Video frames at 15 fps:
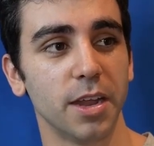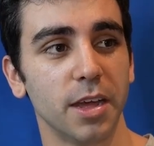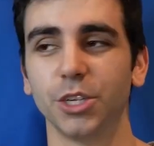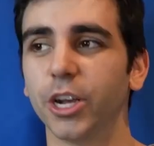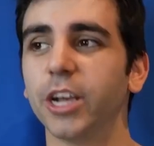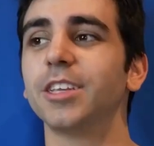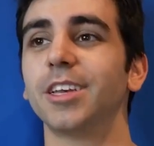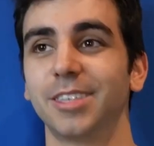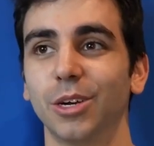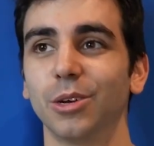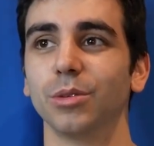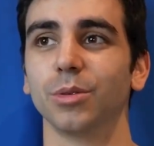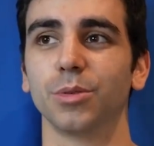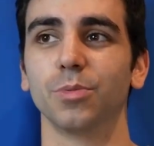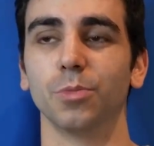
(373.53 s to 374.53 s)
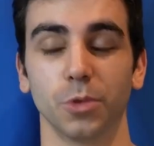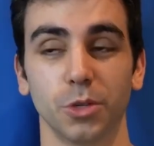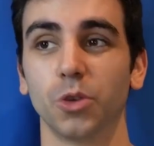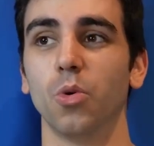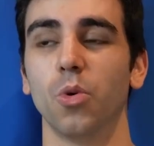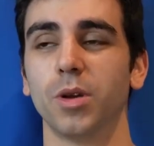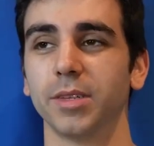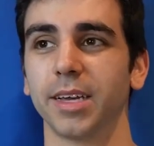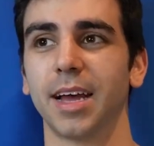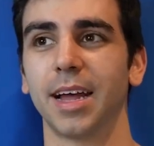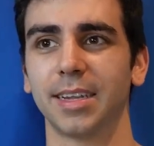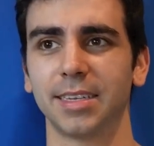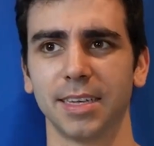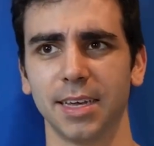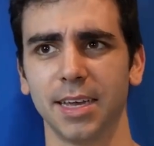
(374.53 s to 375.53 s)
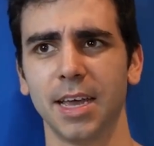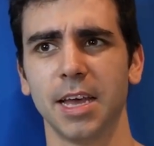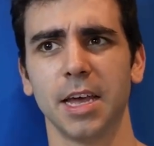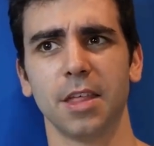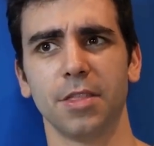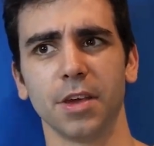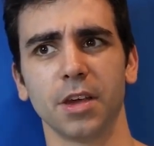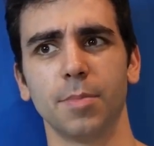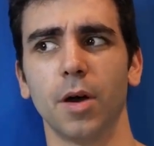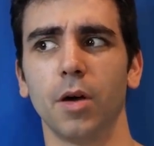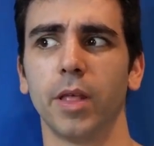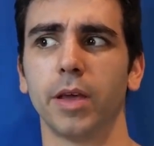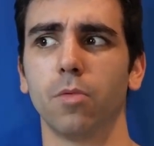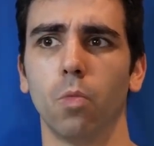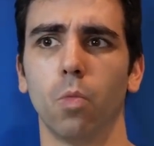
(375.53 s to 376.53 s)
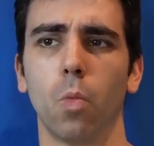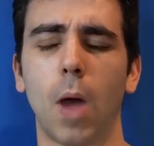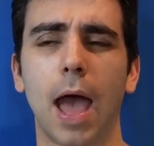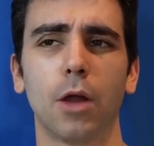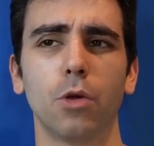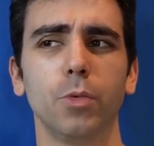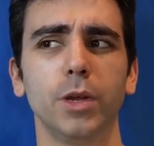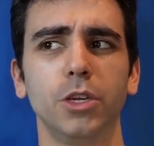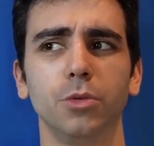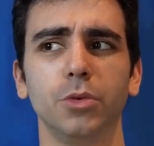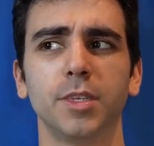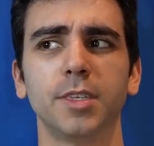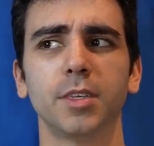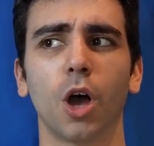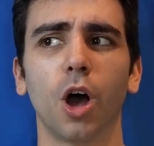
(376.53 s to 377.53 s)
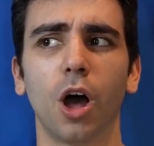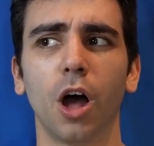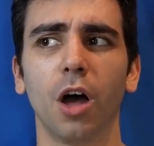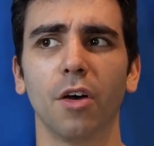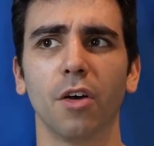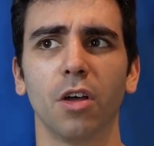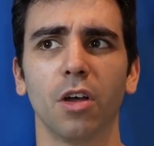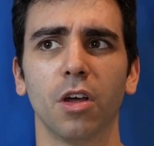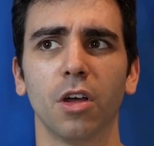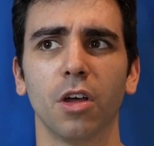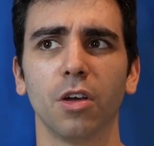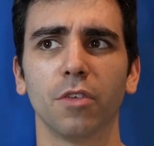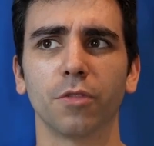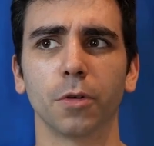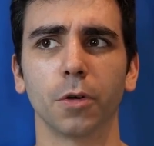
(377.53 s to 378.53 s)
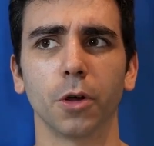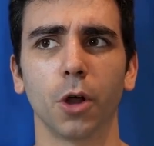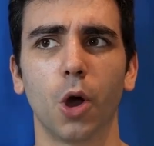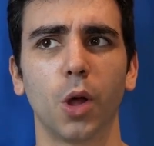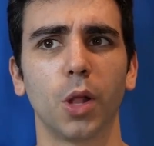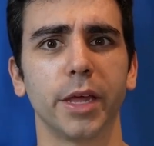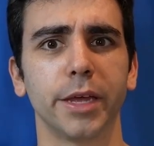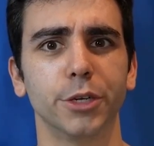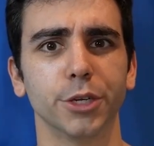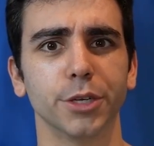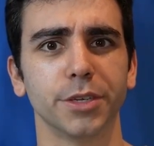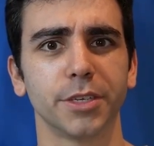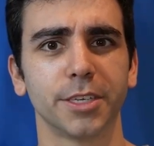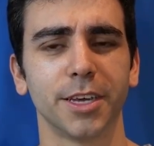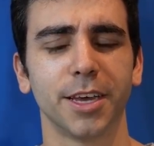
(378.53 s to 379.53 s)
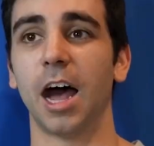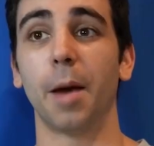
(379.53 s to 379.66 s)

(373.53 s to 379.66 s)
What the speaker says: The Jigsaw series was cool because I got to think about, like, how do we do Saw for all ages?